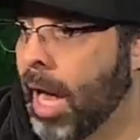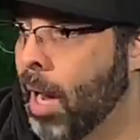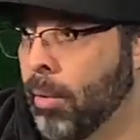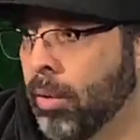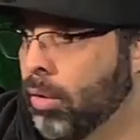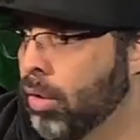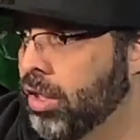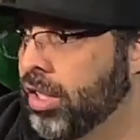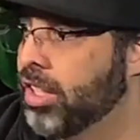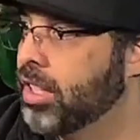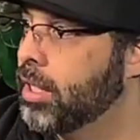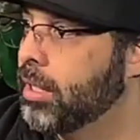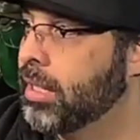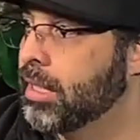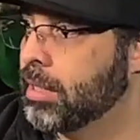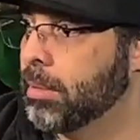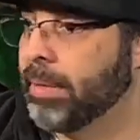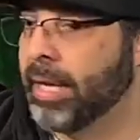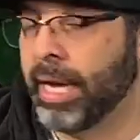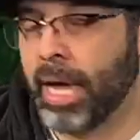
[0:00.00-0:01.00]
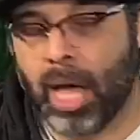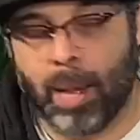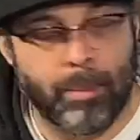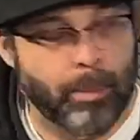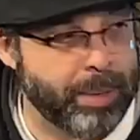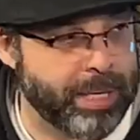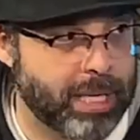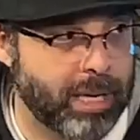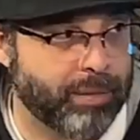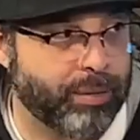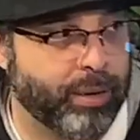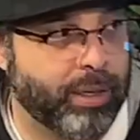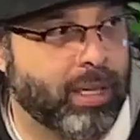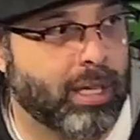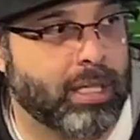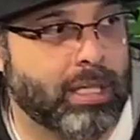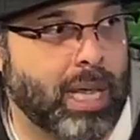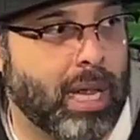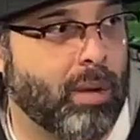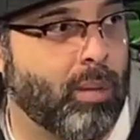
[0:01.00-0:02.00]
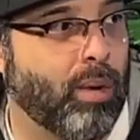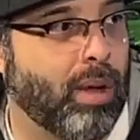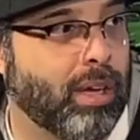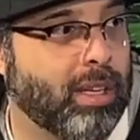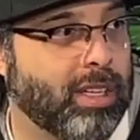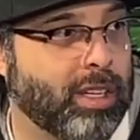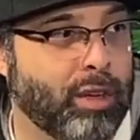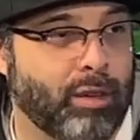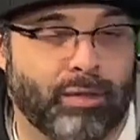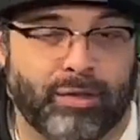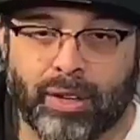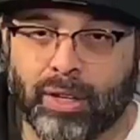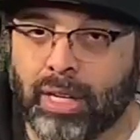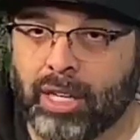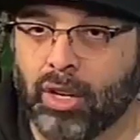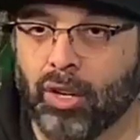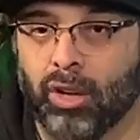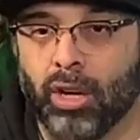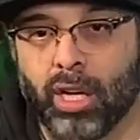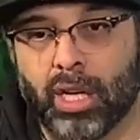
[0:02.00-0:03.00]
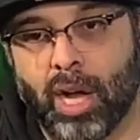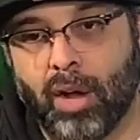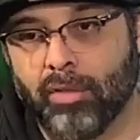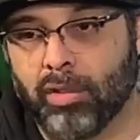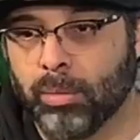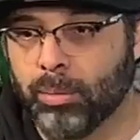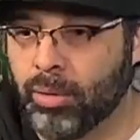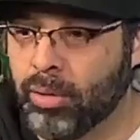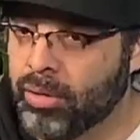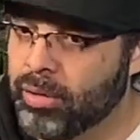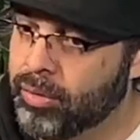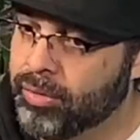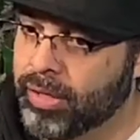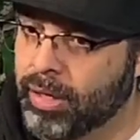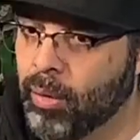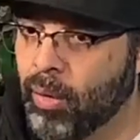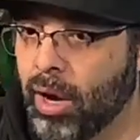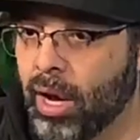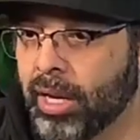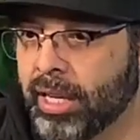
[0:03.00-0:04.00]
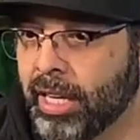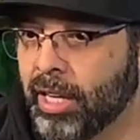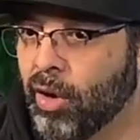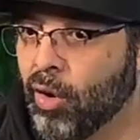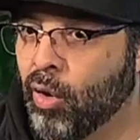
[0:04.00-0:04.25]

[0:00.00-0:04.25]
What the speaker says: I won't look because I'm gonna be different because I don't want you to feel like you're uncomfortable and fucking walking.